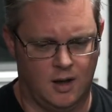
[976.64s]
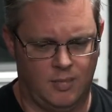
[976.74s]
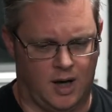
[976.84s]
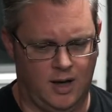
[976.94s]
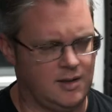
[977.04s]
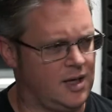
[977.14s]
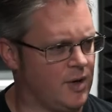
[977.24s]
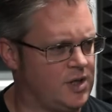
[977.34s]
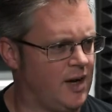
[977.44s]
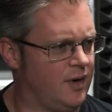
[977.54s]
But I don't see
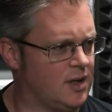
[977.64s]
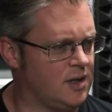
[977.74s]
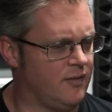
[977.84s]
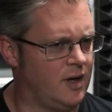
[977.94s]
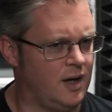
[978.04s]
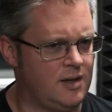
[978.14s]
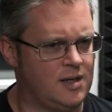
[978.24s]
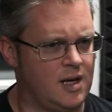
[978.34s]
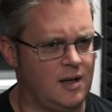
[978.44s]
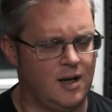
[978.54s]
much evidence of it. I don't
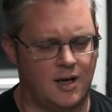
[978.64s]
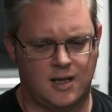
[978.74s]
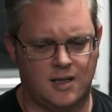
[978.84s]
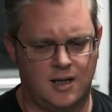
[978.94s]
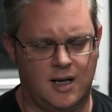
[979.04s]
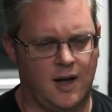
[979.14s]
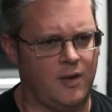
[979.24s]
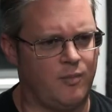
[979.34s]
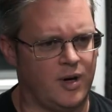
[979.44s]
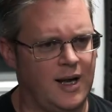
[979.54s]
see certainly
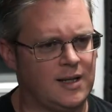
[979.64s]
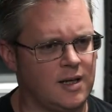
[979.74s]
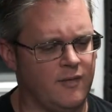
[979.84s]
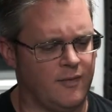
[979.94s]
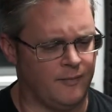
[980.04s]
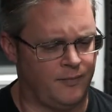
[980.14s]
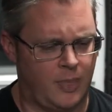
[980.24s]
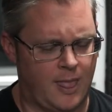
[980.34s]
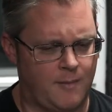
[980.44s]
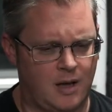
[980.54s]
nothing predictive.
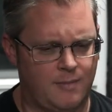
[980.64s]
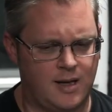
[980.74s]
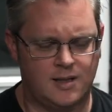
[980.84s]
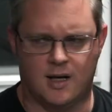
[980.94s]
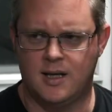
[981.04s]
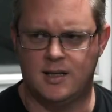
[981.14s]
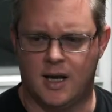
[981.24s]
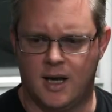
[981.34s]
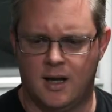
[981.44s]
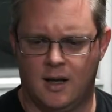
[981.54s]
About the best I
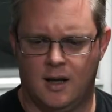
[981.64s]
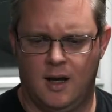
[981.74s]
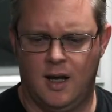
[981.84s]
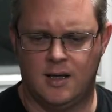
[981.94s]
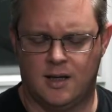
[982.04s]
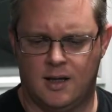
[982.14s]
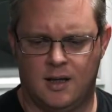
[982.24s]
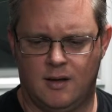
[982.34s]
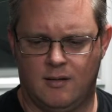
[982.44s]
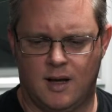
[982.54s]
see is
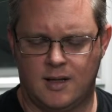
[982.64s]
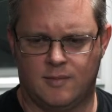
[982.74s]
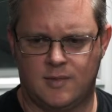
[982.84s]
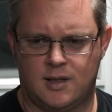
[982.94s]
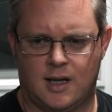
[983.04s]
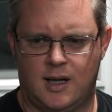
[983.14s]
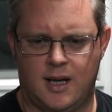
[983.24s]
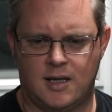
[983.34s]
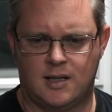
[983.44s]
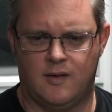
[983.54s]
a, uh, uh, some suddenly
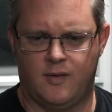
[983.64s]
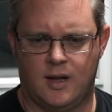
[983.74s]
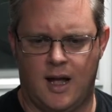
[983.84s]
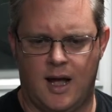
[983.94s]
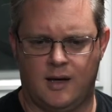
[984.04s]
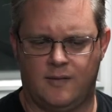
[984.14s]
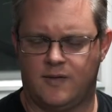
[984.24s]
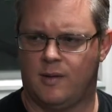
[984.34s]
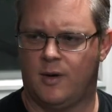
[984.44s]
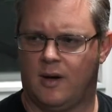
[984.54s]
get served with an ad for
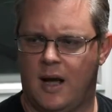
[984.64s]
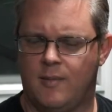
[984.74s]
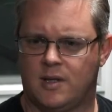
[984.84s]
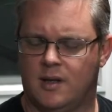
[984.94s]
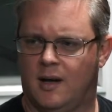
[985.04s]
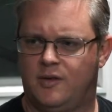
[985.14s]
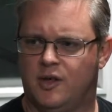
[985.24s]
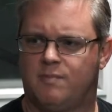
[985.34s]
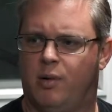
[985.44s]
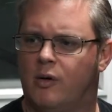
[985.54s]
something on Amazon that I
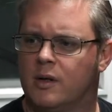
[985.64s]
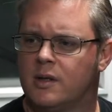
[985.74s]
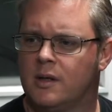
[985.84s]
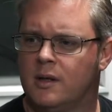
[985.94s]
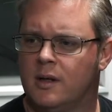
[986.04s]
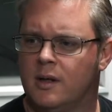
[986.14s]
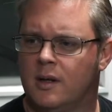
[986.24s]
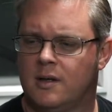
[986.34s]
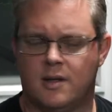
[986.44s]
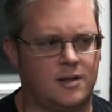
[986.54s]
just bought.
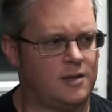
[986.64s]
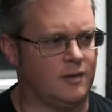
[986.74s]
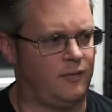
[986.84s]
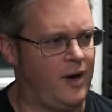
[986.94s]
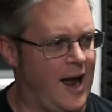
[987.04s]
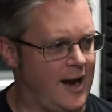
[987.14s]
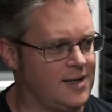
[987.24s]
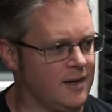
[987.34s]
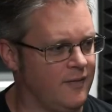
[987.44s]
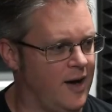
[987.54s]
So it's a sort of
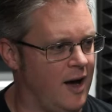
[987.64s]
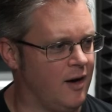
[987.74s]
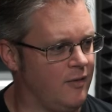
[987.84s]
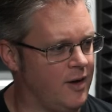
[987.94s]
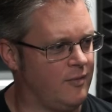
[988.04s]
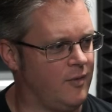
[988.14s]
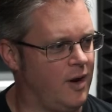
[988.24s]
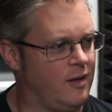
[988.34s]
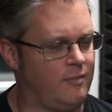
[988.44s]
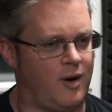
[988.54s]
reactive algorithm
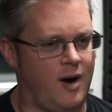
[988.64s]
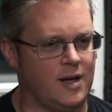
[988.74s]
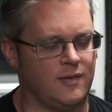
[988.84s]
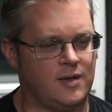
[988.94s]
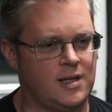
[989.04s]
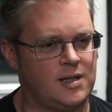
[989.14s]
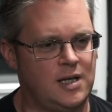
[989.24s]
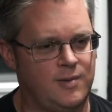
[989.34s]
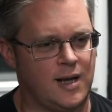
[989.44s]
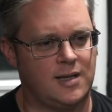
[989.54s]
rather than proactive. It doesn't
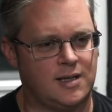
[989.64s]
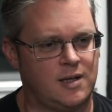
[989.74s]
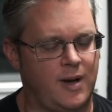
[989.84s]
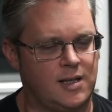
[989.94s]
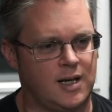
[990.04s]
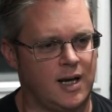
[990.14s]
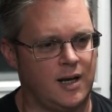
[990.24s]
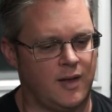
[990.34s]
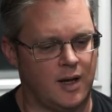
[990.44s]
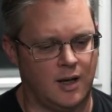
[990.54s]
seem to be anticipating
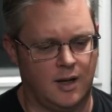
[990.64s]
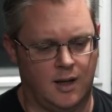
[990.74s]
anything.